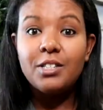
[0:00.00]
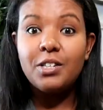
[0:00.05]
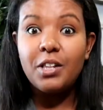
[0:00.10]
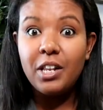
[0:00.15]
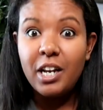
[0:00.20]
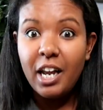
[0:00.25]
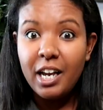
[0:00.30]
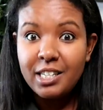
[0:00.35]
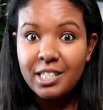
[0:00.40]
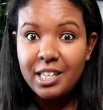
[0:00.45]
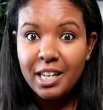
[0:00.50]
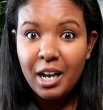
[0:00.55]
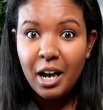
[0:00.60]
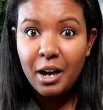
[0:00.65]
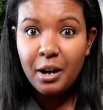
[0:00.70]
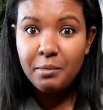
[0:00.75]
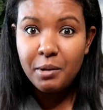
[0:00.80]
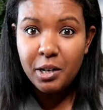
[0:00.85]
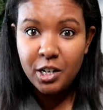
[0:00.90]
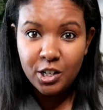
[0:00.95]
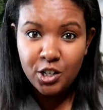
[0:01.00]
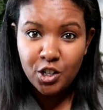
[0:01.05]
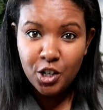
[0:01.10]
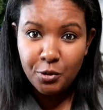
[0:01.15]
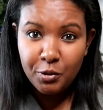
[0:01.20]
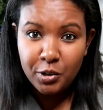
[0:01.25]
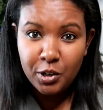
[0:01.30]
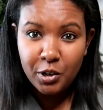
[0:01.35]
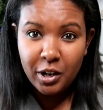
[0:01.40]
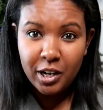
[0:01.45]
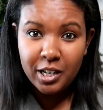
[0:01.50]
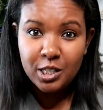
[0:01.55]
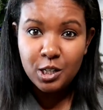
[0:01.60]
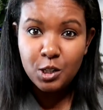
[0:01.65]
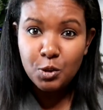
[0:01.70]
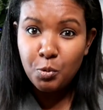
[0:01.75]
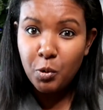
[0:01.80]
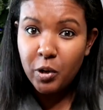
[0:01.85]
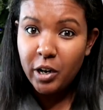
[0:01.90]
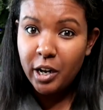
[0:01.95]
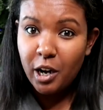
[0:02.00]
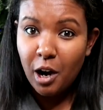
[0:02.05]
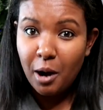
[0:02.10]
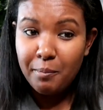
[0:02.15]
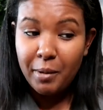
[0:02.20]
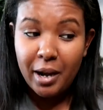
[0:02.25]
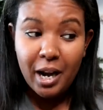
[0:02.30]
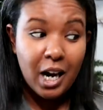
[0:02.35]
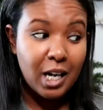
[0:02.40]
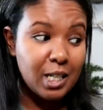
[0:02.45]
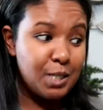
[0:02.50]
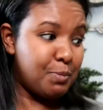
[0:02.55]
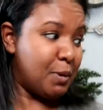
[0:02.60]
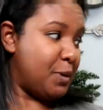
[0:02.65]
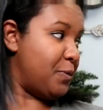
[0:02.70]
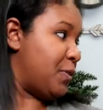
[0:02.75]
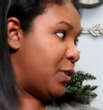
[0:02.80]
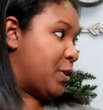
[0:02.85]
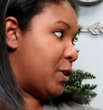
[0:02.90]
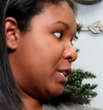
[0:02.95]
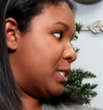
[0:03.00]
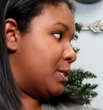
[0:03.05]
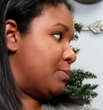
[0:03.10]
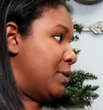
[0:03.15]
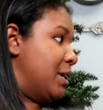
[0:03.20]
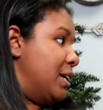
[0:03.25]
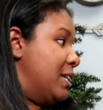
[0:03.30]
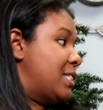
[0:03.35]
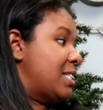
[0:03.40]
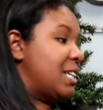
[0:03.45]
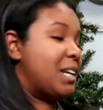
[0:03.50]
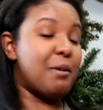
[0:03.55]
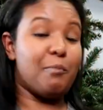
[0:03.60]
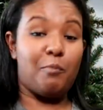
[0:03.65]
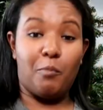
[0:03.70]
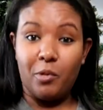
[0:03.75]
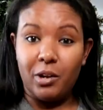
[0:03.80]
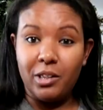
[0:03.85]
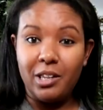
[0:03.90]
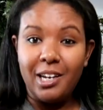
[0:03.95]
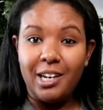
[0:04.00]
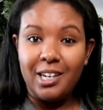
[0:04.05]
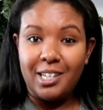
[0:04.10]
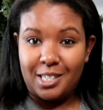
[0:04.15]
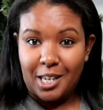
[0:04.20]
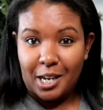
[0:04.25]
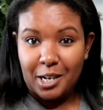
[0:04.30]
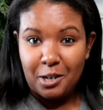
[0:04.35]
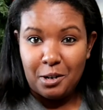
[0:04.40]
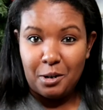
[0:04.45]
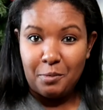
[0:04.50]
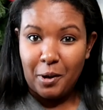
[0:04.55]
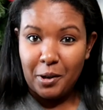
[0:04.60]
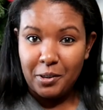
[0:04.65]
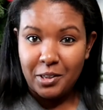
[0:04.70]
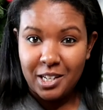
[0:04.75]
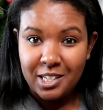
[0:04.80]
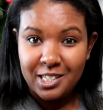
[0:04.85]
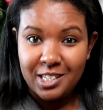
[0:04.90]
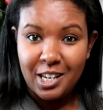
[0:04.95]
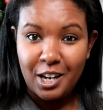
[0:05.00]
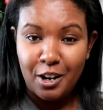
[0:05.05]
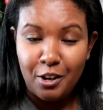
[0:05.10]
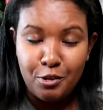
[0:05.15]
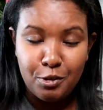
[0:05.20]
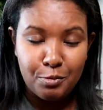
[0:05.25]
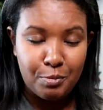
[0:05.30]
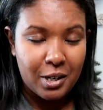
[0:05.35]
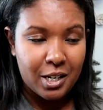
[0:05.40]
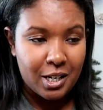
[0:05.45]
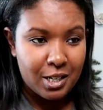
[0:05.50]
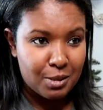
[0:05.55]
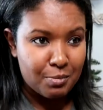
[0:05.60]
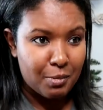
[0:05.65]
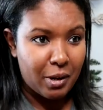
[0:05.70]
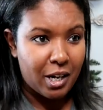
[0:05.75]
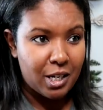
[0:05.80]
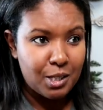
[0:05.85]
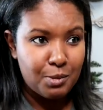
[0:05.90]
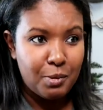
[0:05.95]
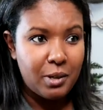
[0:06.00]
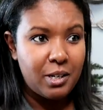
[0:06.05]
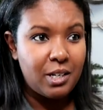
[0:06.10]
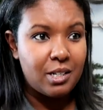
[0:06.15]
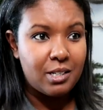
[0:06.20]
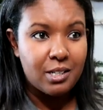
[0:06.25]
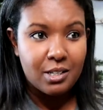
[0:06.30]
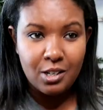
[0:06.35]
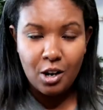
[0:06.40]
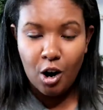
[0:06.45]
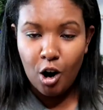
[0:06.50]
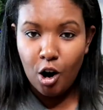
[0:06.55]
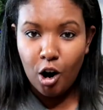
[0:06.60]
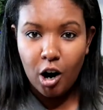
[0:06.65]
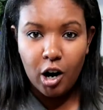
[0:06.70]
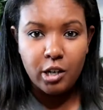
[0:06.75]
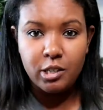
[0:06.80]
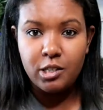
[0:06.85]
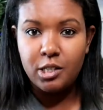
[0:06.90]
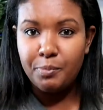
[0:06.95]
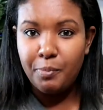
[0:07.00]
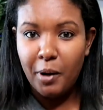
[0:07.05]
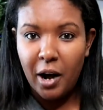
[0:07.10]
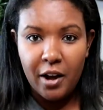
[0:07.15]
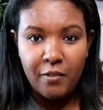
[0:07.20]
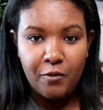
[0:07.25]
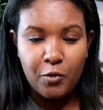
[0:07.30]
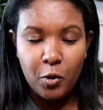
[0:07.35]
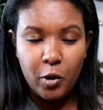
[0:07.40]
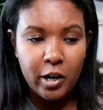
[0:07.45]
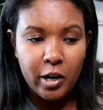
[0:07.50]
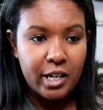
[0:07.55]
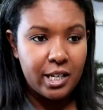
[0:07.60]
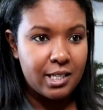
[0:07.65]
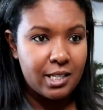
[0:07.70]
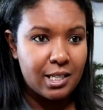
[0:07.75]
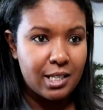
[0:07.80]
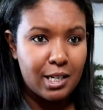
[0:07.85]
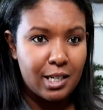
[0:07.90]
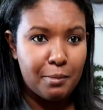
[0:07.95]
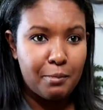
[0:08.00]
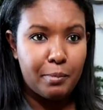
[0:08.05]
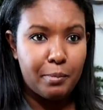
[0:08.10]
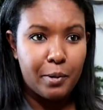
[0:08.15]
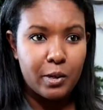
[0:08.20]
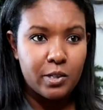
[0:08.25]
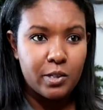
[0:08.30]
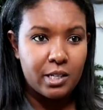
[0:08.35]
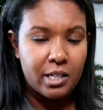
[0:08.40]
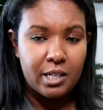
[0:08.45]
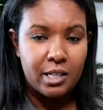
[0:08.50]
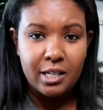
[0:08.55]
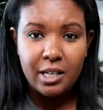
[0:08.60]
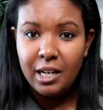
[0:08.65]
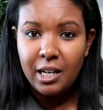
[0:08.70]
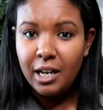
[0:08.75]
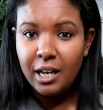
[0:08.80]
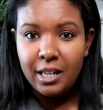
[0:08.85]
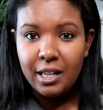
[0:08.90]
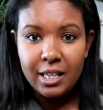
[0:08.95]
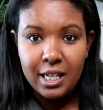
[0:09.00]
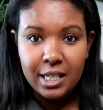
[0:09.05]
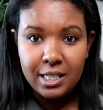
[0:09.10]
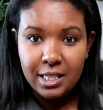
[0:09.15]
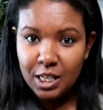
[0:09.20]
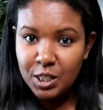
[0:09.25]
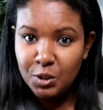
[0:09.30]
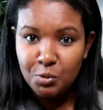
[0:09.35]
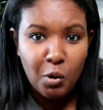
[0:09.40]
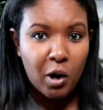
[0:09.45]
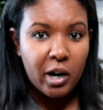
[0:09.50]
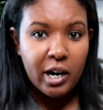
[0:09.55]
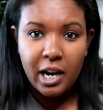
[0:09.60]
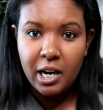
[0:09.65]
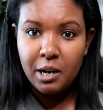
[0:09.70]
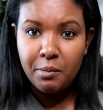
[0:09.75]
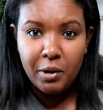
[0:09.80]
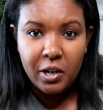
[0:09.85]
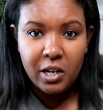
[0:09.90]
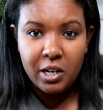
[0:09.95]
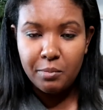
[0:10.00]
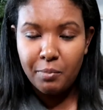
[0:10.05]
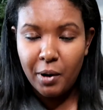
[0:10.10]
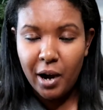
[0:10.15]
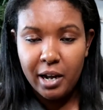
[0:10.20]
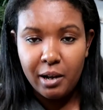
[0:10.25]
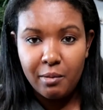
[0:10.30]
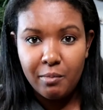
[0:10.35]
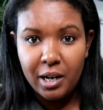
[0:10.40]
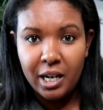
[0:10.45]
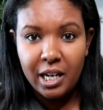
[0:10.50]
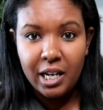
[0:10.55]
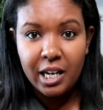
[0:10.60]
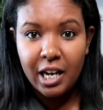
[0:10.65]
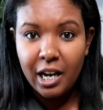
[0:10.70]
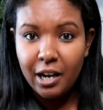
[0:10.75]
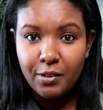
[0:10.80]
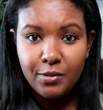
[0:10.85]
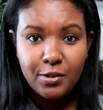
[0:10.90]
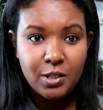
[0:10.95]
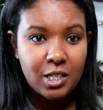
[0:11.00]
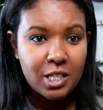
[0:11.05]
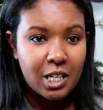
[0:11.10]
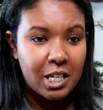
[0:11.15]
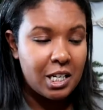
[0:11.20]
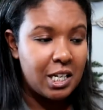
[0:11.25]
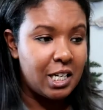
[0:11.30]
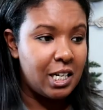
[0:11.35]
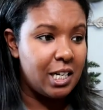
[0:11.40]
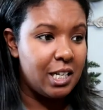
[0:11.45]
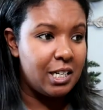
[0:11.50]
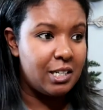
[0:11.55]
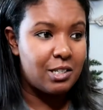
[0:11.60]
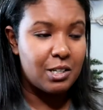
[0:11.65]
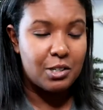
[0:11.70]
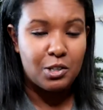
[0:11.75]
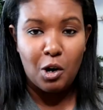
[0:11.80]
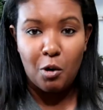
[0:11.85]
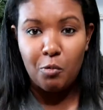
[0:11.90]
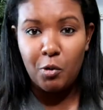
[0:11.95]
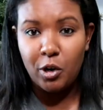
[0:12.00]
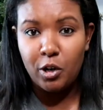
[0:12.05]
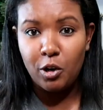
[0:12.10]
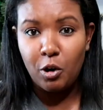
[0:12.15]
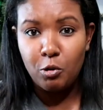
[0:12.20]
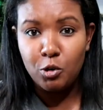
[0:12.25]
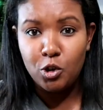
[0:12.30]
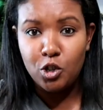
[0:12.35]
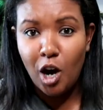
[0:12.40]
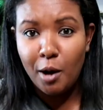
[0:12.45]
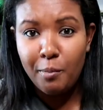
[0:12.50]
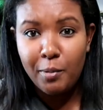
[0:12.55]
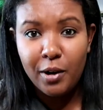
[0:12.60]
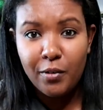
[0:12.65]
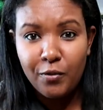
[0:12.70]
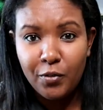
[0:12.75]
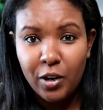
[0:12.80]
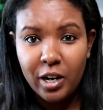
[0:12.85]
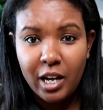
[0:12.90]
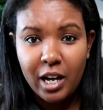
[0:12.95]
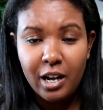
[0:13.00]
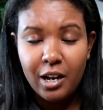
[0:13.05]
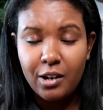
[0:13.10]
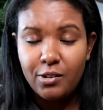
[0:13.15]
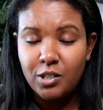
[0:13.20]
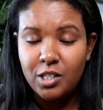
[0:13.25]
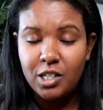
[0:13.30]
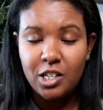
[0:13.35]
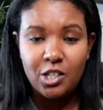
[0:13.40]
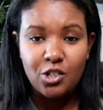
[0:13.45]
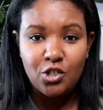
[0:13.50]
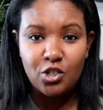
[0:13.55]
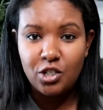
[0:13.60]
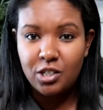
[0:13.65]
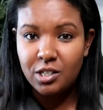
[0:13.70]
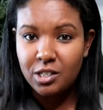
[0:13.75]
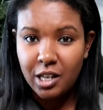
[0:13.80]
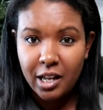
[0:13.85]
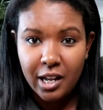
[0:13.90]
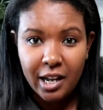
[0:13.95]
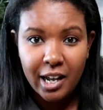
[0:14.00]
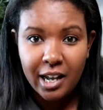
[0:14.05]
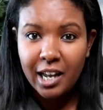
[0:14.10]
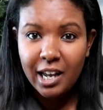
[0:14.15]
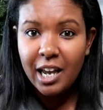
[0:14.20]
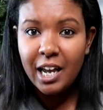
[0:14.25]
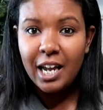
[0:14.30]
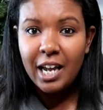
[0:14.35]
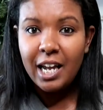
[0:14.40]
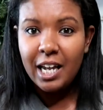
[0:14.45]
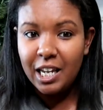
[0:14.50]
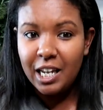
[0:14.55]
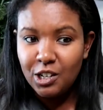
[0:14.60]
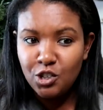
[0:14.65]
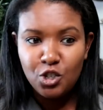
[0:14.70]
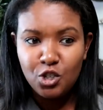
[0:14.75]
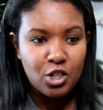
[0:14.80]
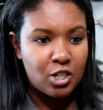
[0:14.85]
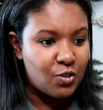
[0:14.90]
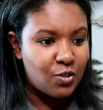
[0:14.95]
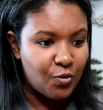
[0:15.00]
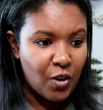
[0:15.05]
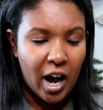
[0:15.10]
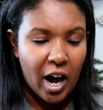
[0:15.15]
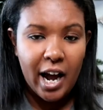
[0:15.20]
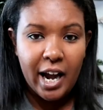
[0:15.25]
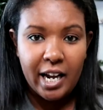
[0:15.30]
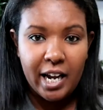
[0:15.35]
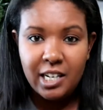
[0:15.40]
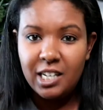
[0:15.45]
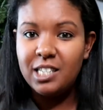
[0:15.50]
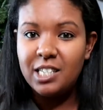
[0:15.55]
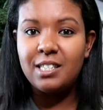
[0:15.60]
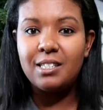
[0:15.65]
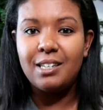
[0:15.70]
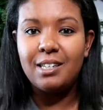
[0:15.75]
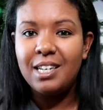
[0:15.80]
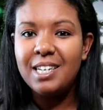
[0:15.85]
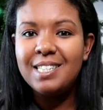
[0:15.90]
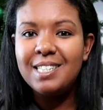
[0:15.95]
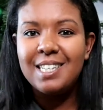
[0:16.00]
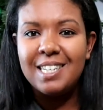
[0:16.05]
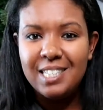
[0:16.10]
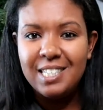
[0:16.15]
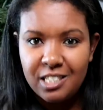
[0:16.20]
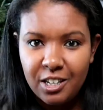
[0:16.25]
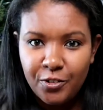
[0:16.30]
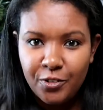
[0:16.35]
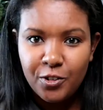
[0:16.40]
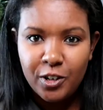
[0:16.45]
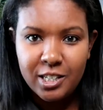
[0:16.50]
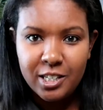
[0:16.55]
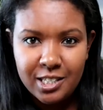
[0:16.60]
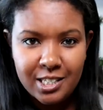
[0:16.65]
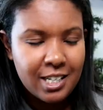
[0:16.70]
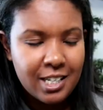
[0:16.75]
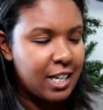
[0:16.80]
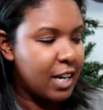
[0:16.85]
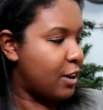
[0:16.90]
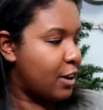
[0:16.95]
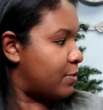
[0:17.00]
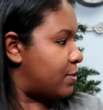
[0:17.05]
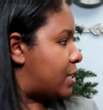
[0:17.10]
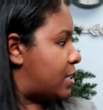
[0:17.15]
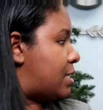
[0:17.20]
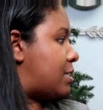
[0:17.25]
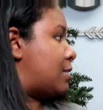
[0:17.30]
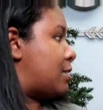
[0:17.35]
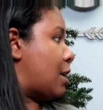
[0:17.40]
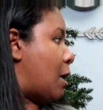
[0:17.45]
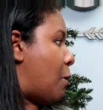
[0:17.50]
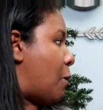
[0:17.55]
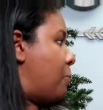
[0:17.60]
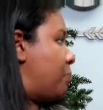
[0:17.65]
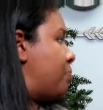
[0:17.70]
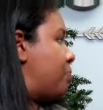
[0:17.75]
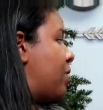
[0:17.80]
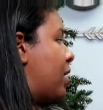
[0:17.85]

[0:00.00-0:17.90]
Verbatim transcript: So the next thing I'm gonna share with you guys is what I got my husband for Christmas, and I'm really excited about this gift because my husband is hard to buy for. He's the type of person that doesn't want anybody to buy him any gifts. He does not wanna go shopping for gifts. He just like, he's just fine. He's, he's indifferent to gifts. So